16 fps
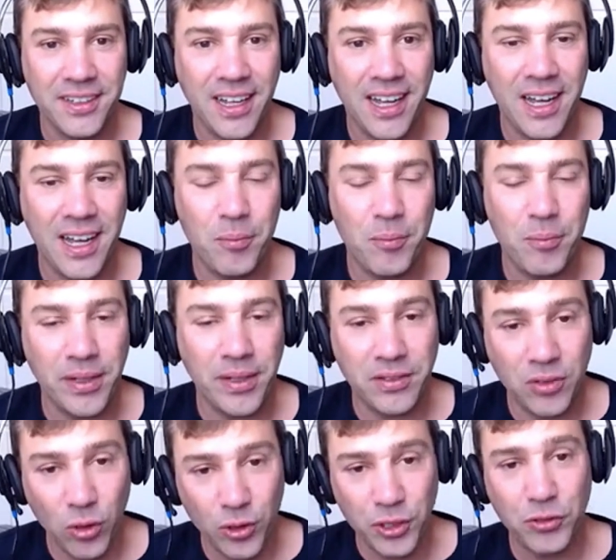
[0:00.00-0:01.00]
Uh,
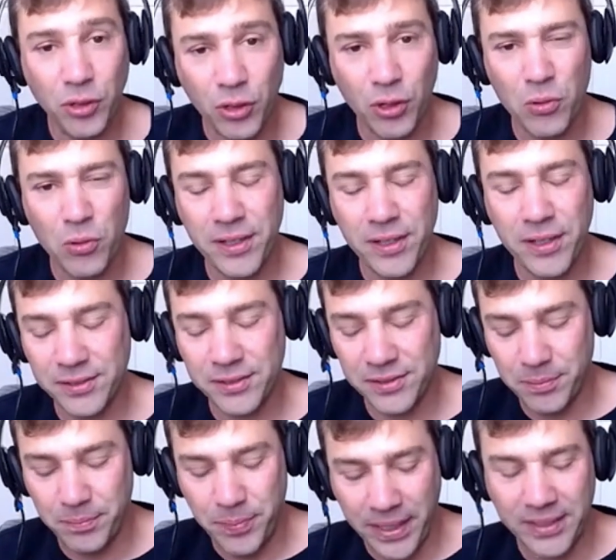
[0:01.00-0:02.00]
but on eToro, that's
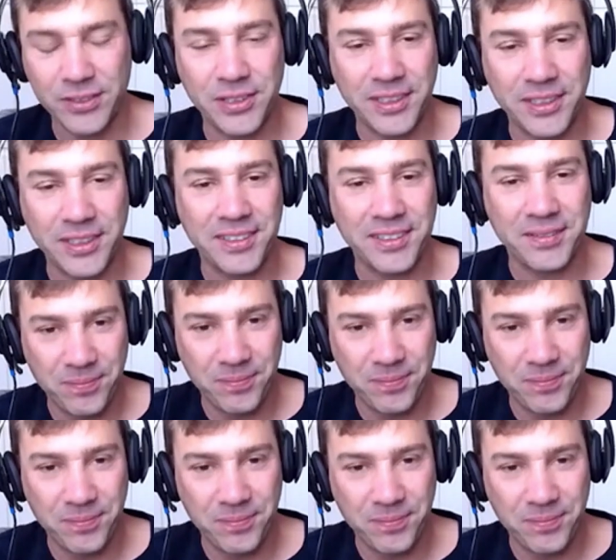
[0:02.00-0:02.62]
the basic.